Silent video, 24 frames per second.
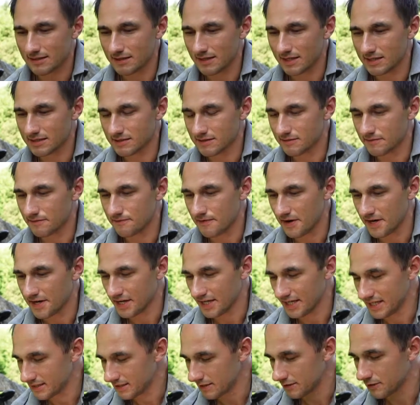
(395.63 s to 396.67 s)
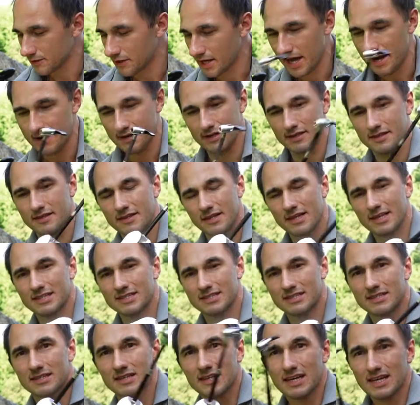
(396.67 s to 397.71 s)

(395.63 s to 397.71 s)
It's very easy to carry. This